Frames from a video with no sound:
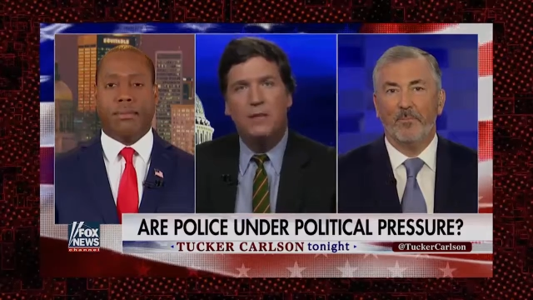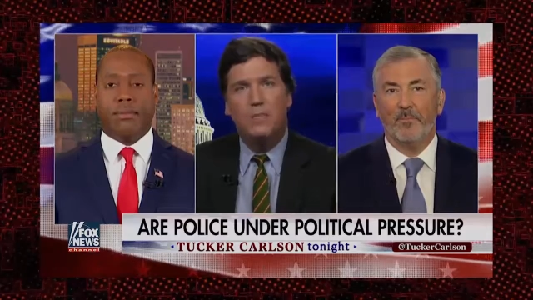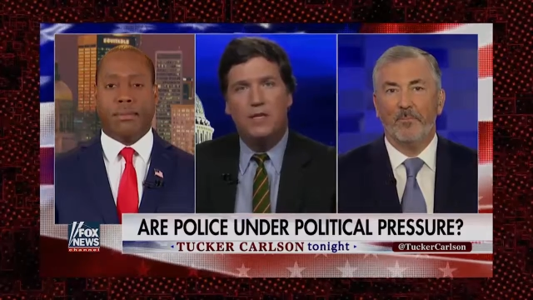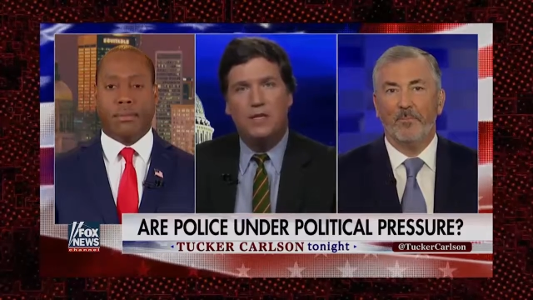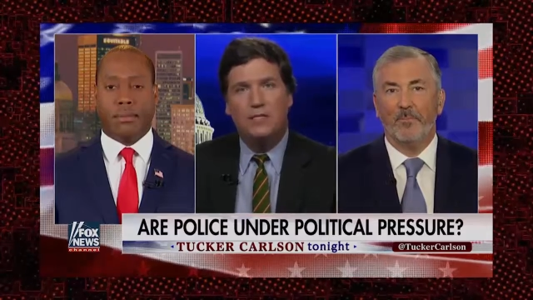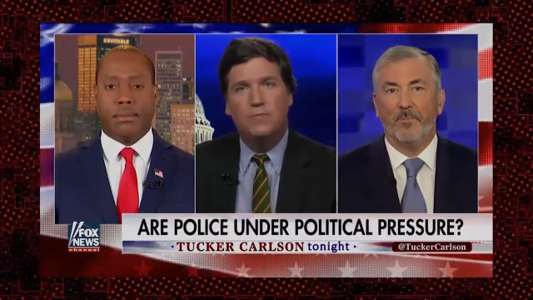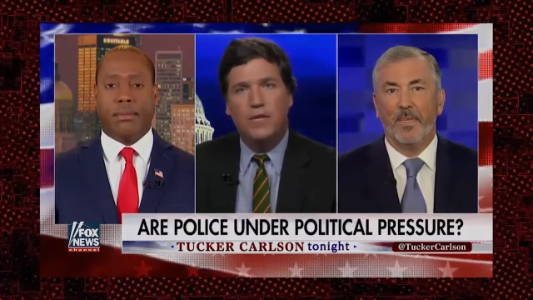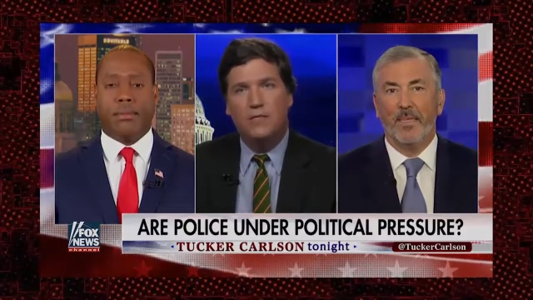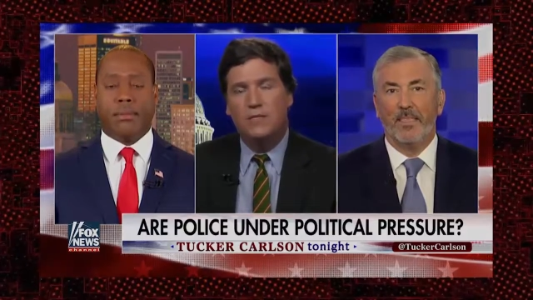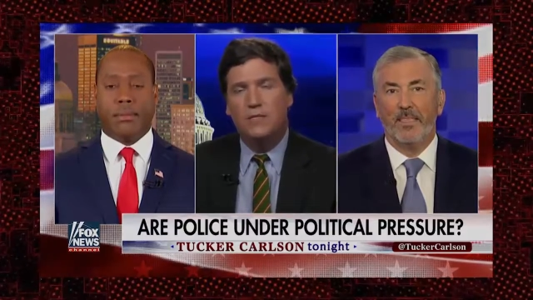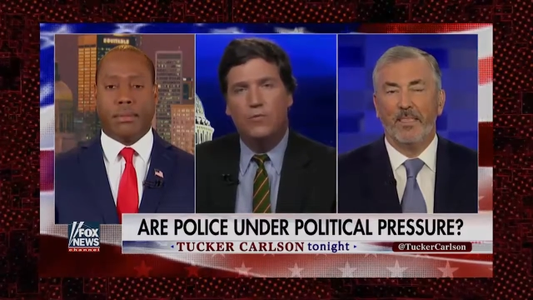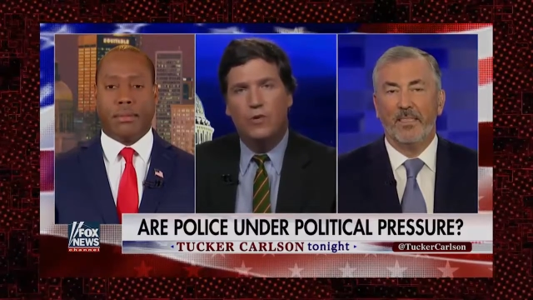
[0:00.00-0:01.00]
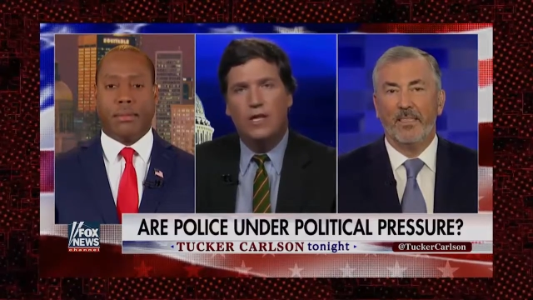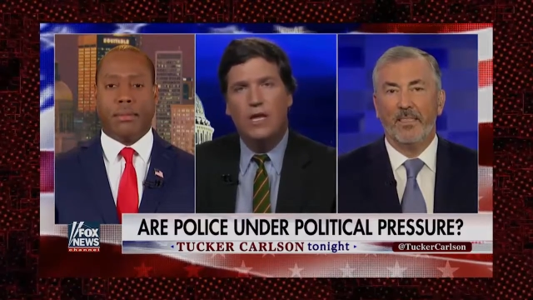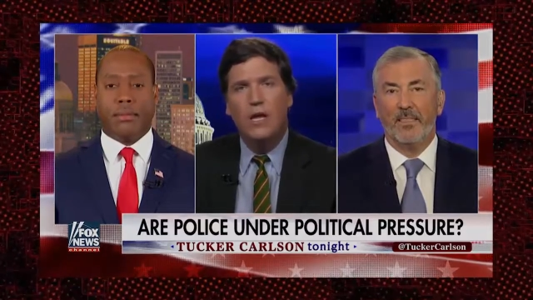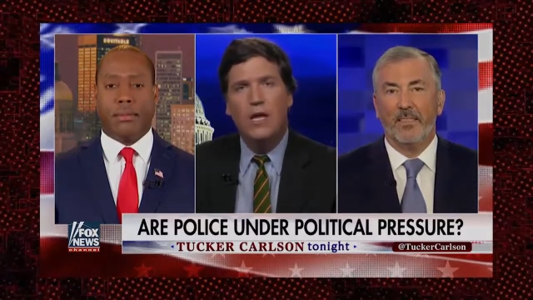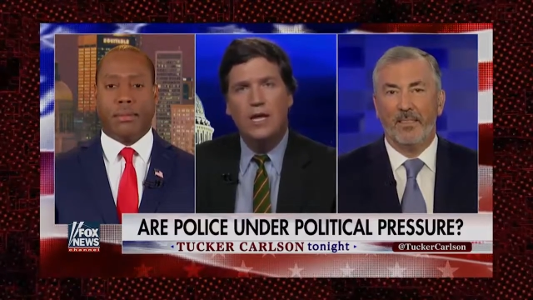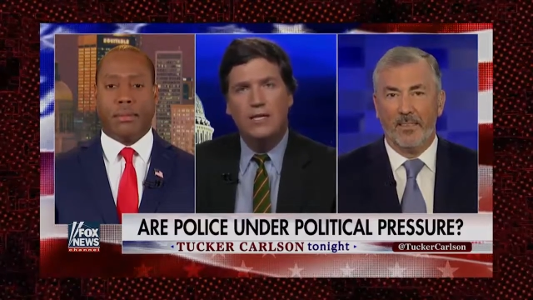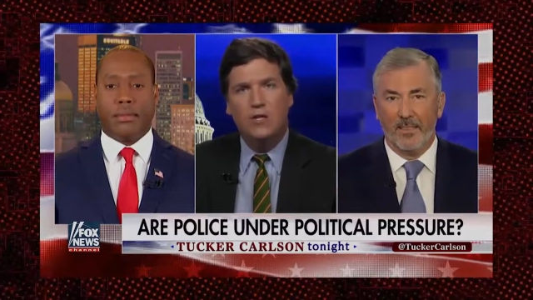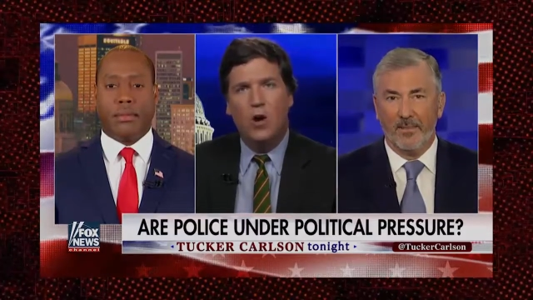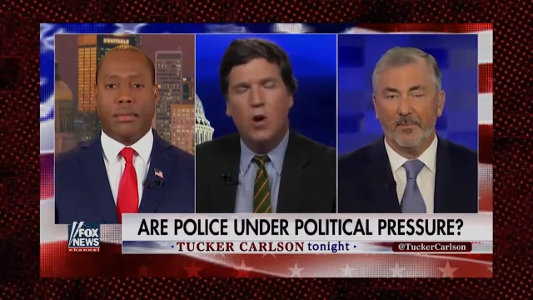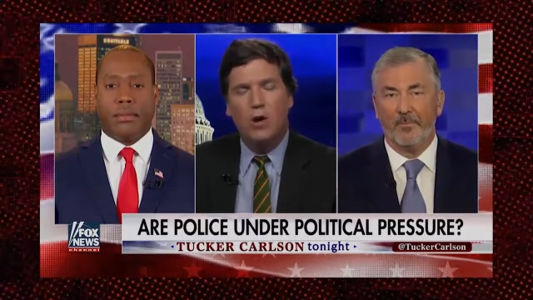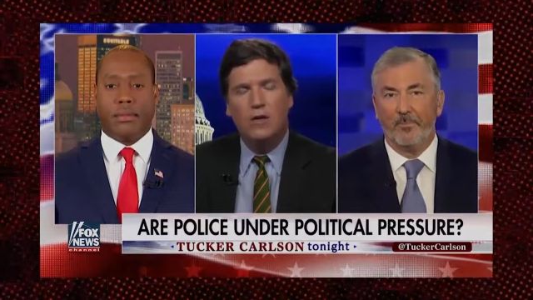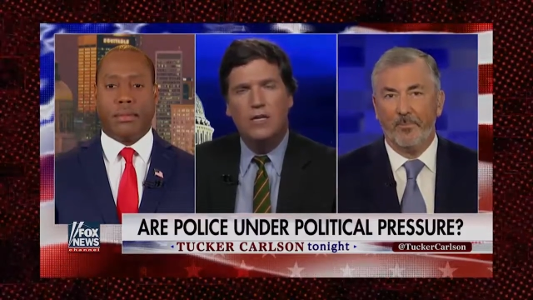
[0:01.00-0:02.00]
Speaker 1: the police because yeah. it's a really it's a
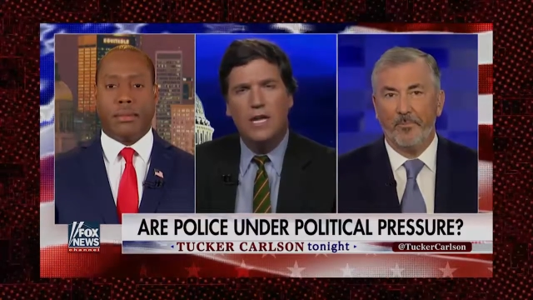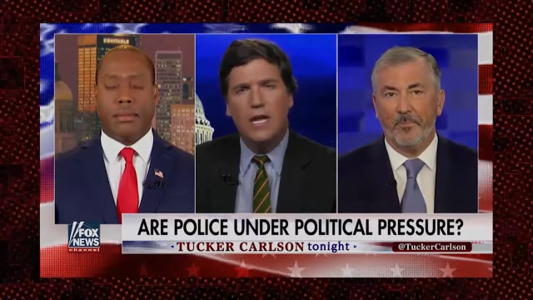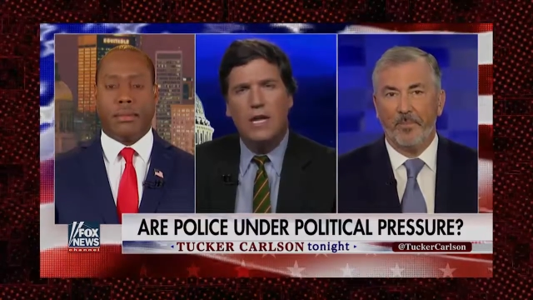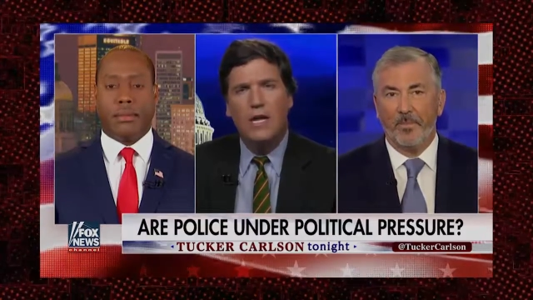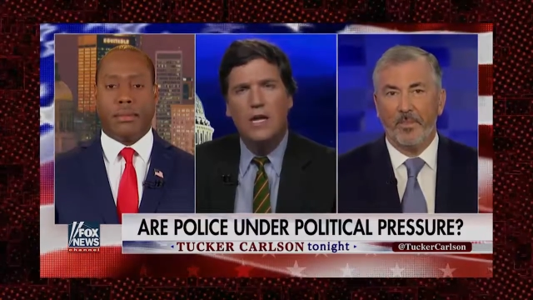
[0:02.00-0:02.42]
hard gig.